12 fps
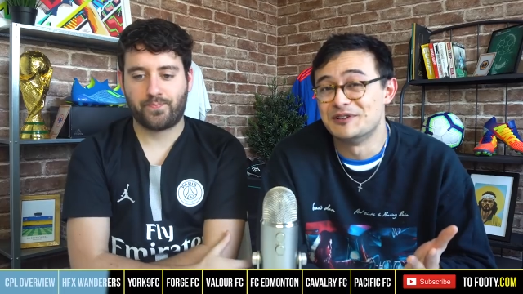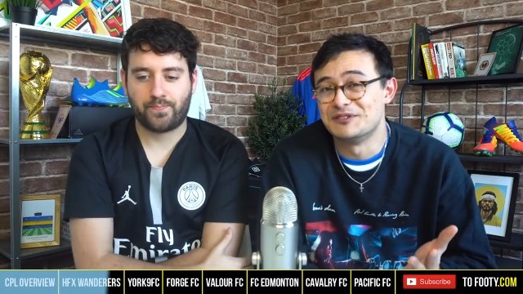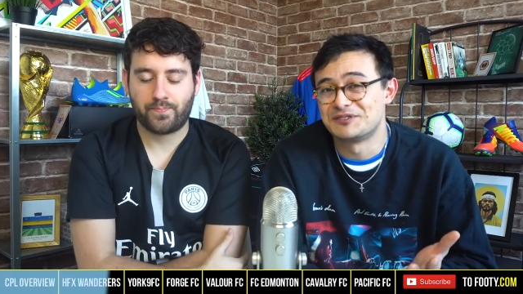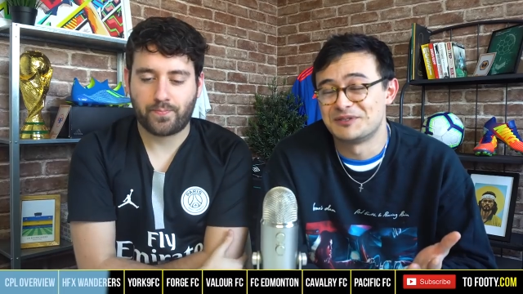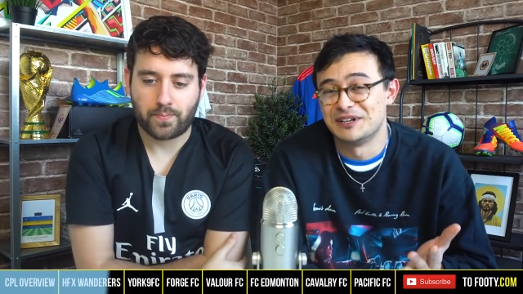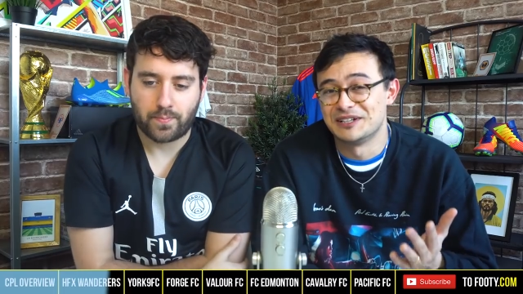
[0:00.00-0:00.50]

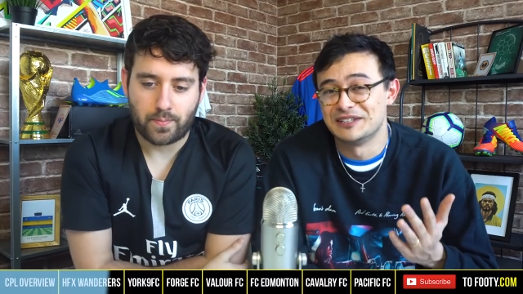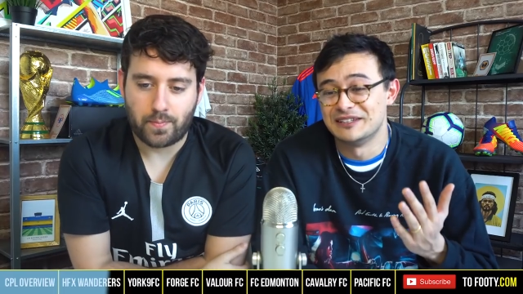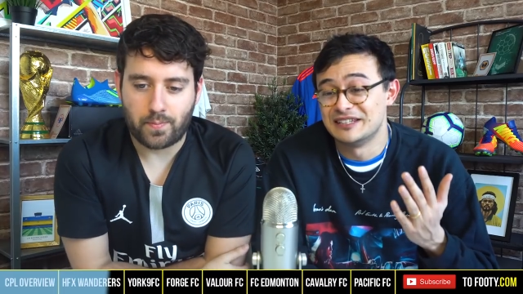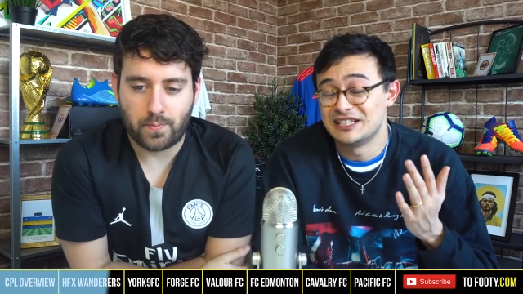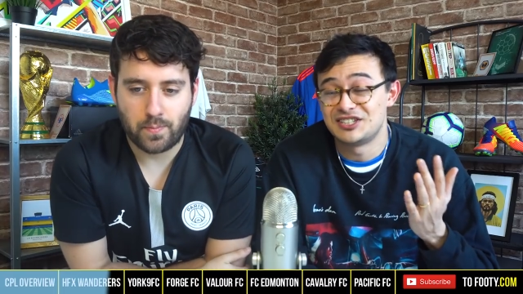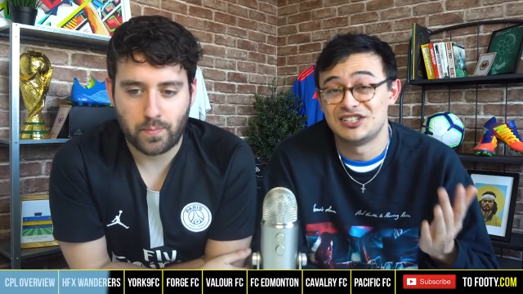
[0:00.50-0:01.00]
Speaker 1: Volkswagen
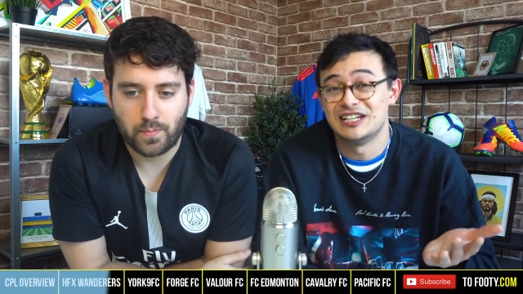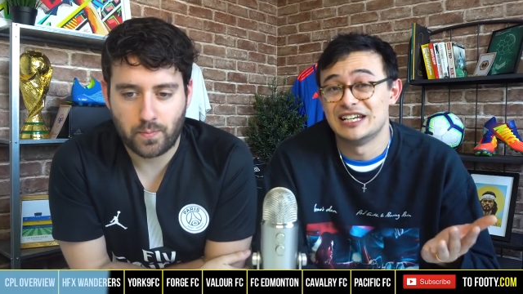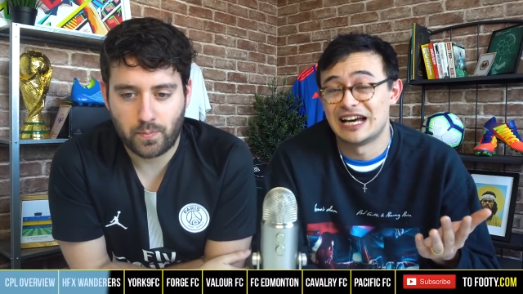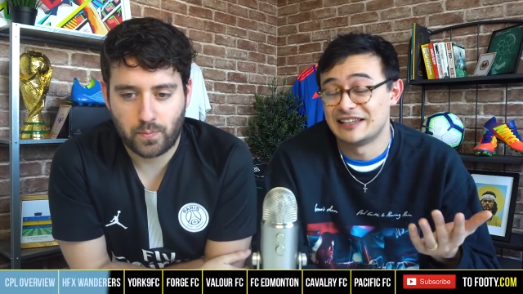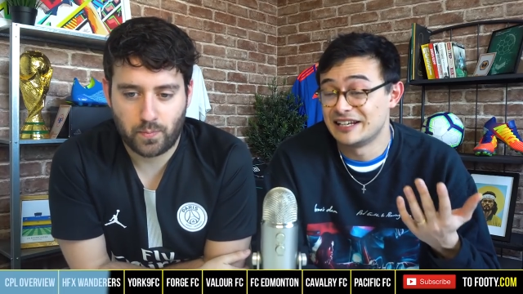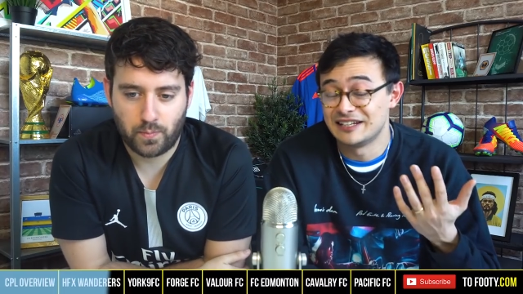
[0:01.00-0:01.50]
this year,
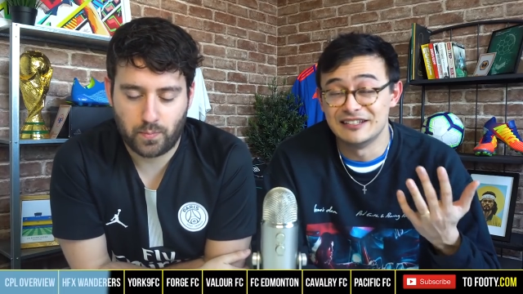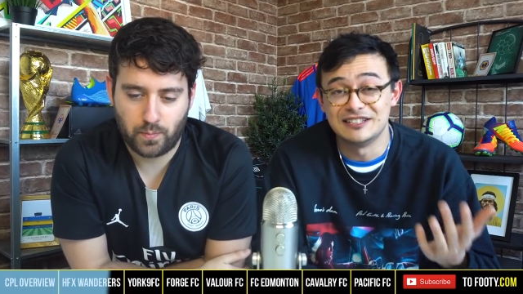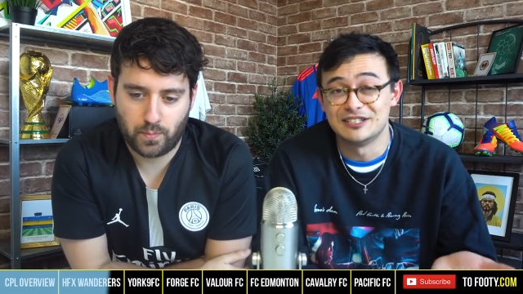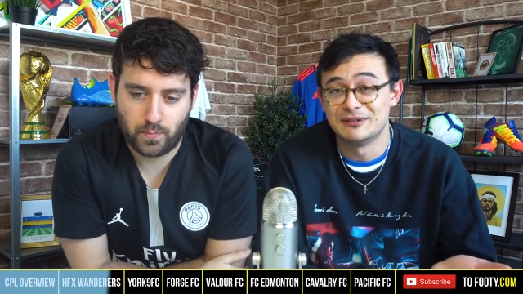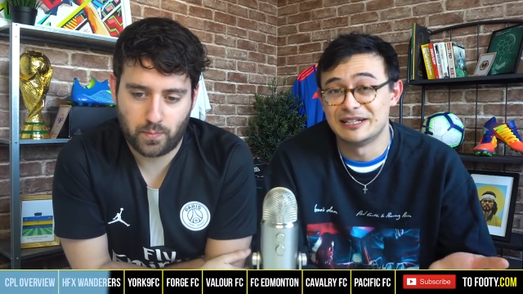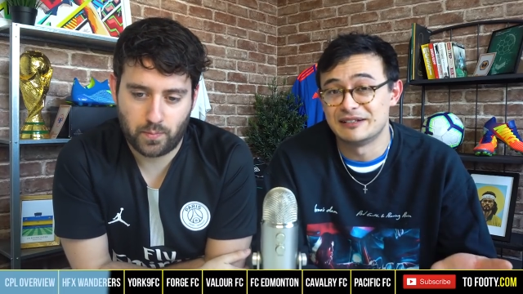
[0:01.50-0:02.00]
and they're going to
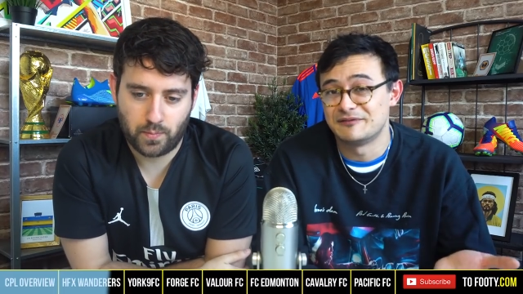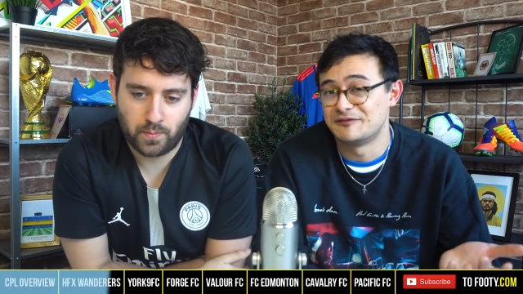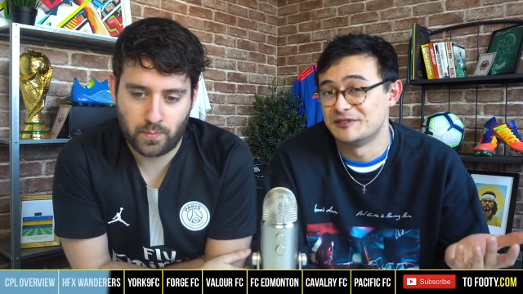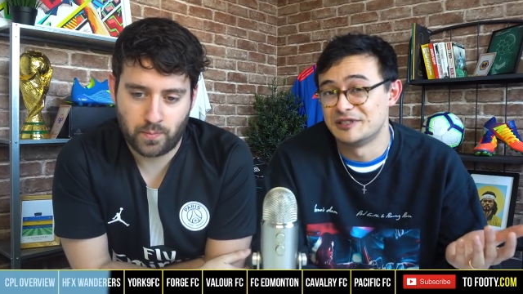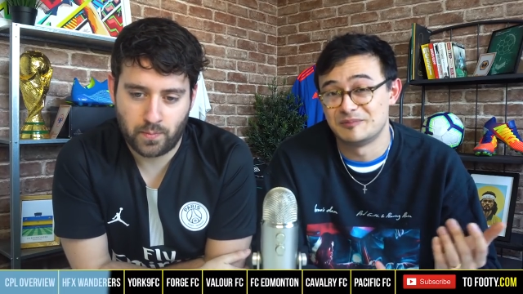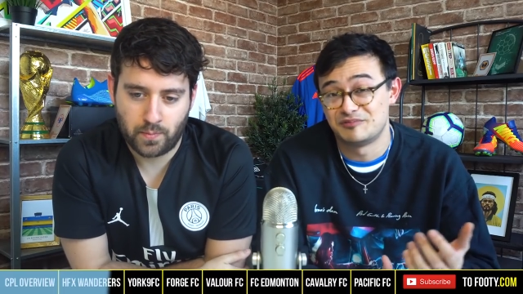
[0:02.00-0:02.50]
do it
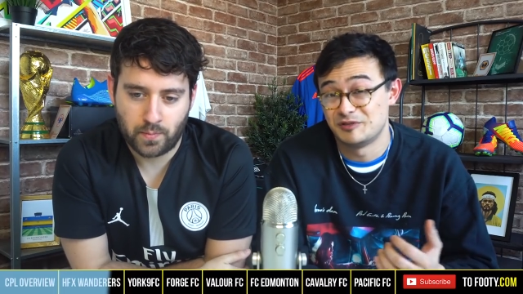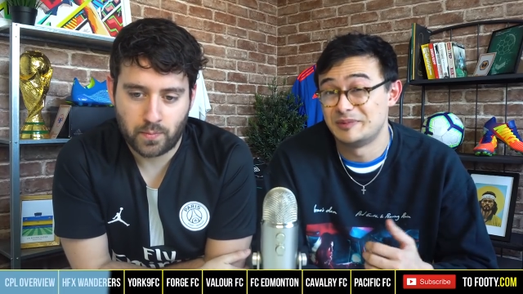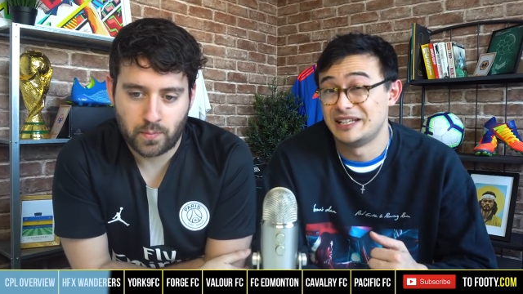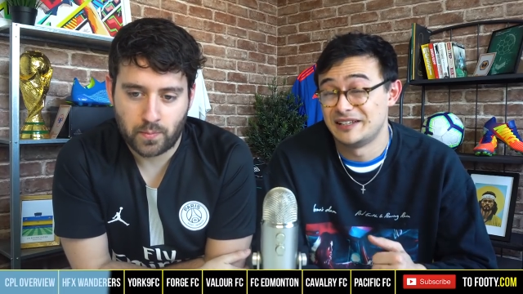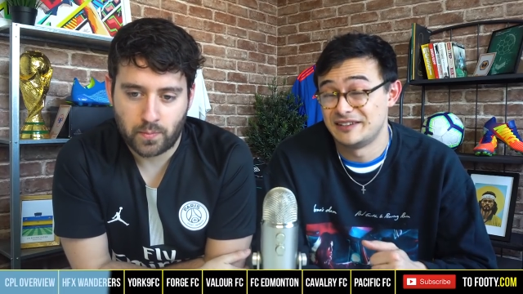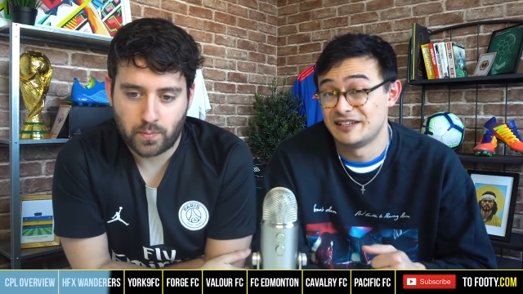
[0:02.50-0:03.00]
for
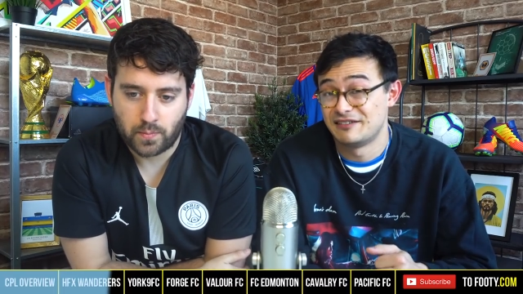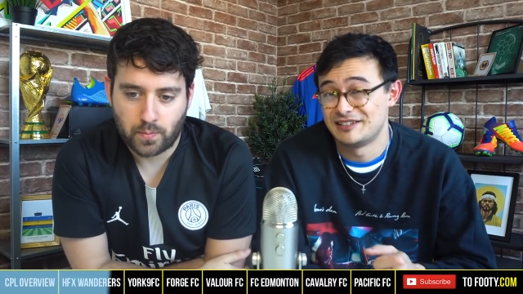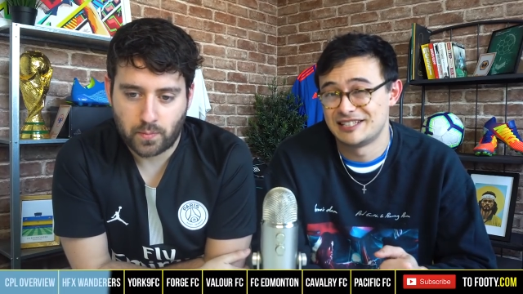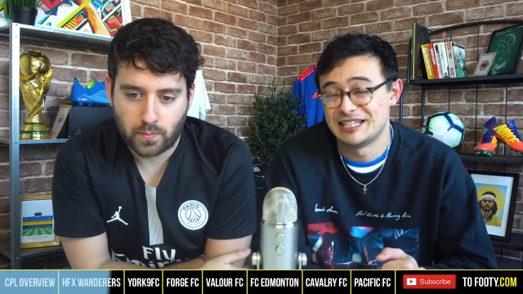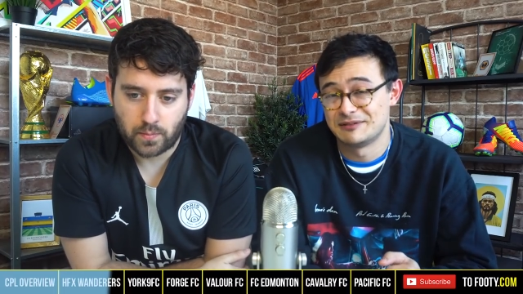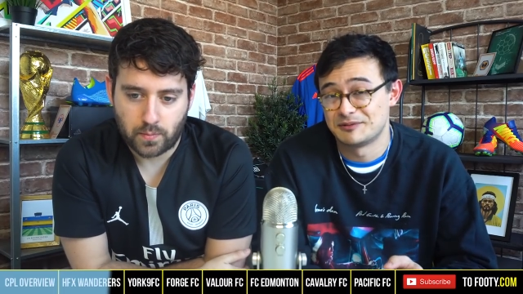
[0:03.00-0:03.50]
probably their other
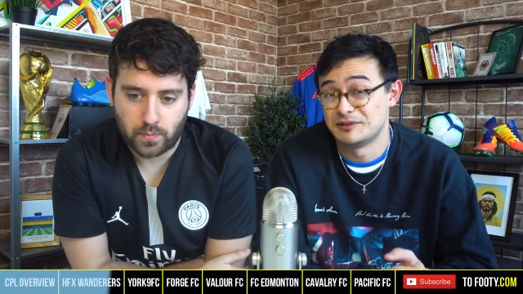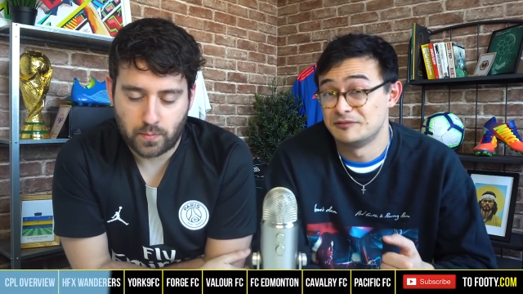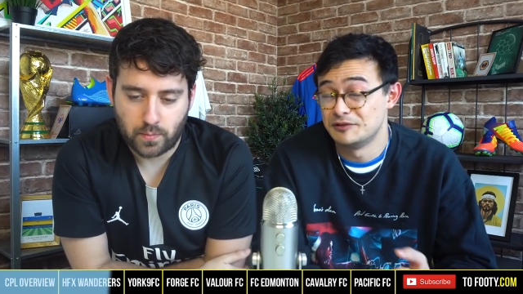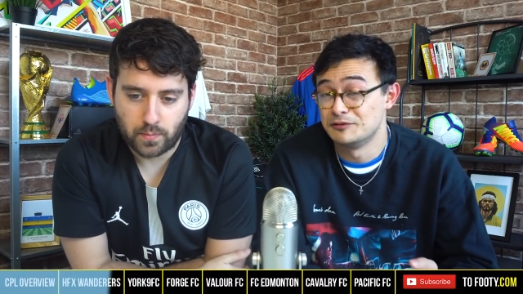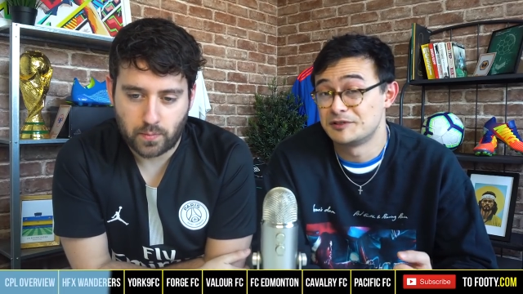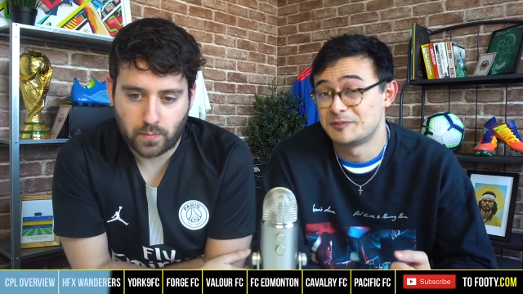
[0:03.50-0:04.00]
teams, well,
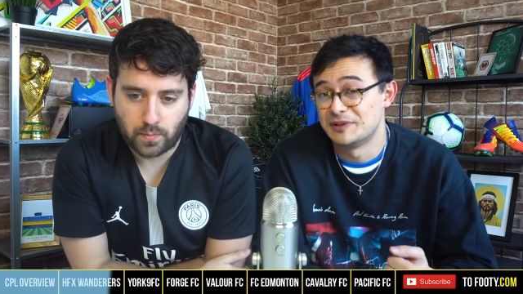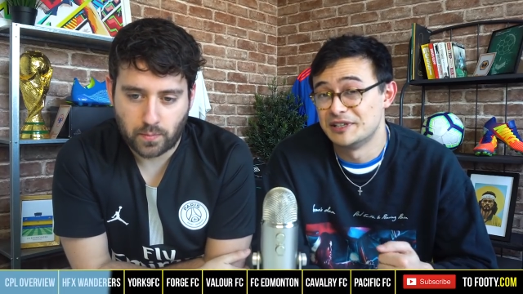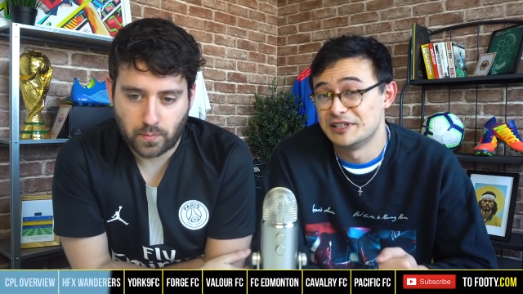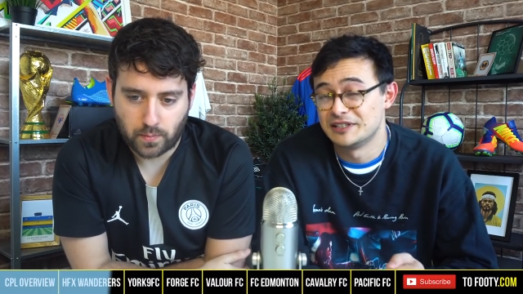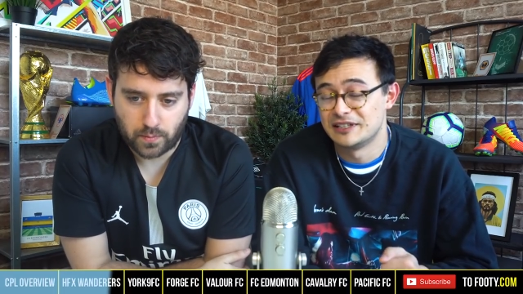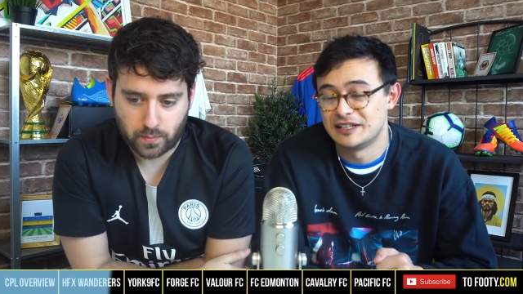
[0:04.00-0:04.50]

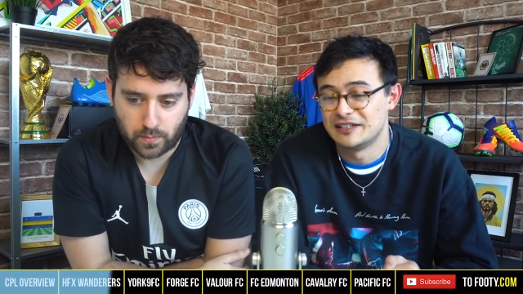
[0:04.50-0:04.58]
Wolfsburg and,